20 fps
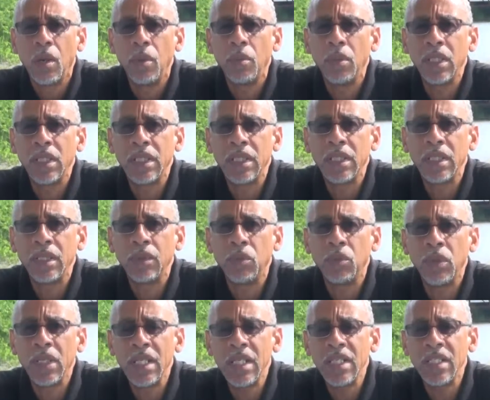But
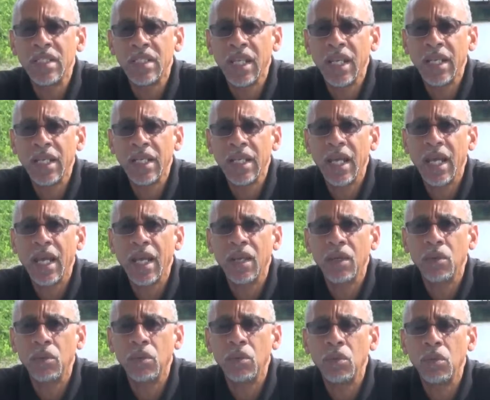when he said that,
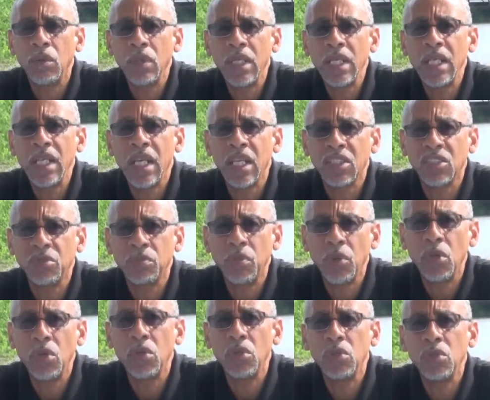he
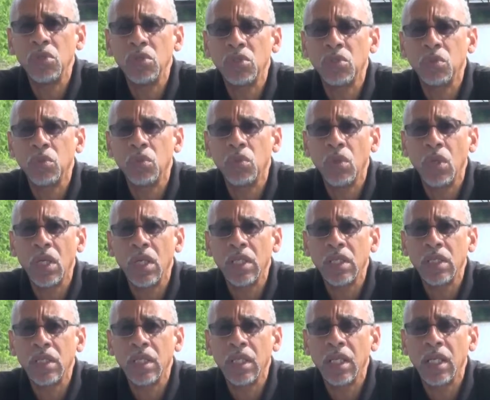exposed what
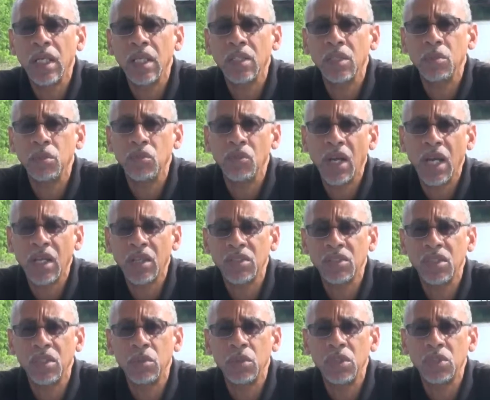the
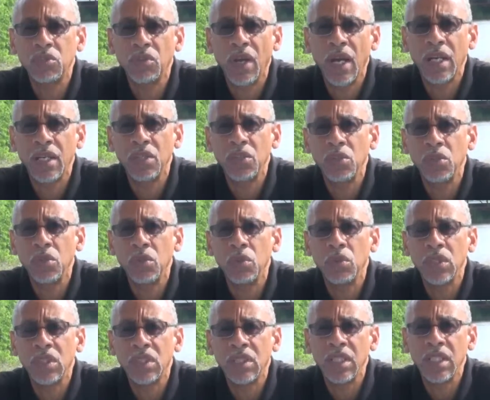bureaucracy was trying to do,
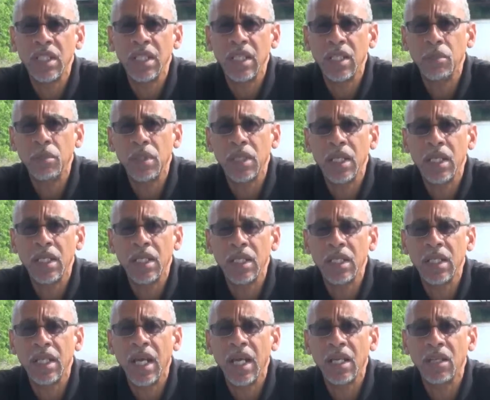was to eliminate a
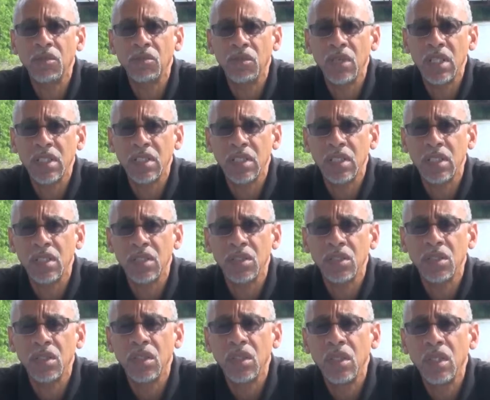lot of
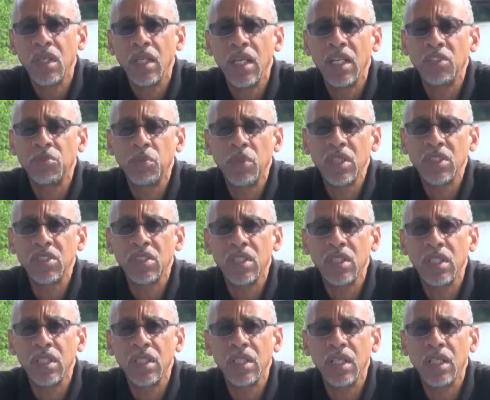residents,
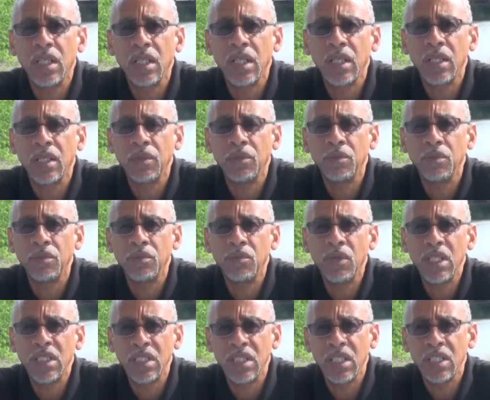especially
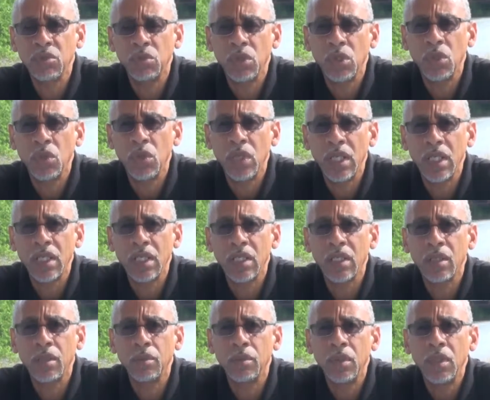residents with low
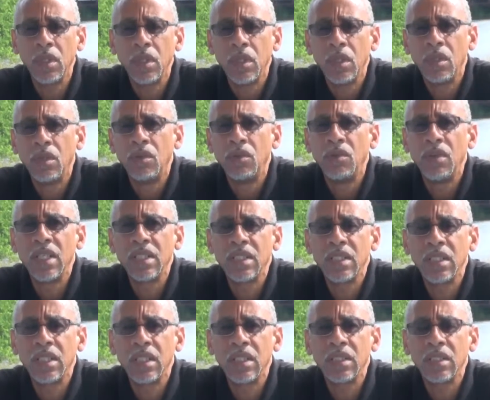income,
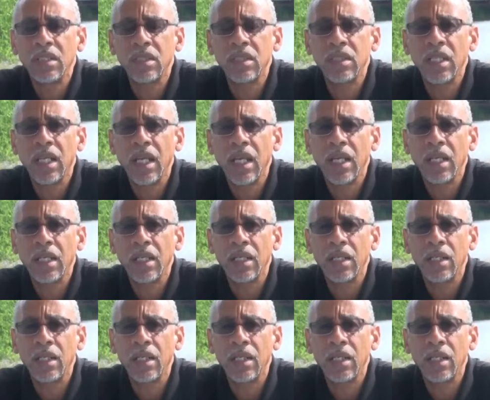residents that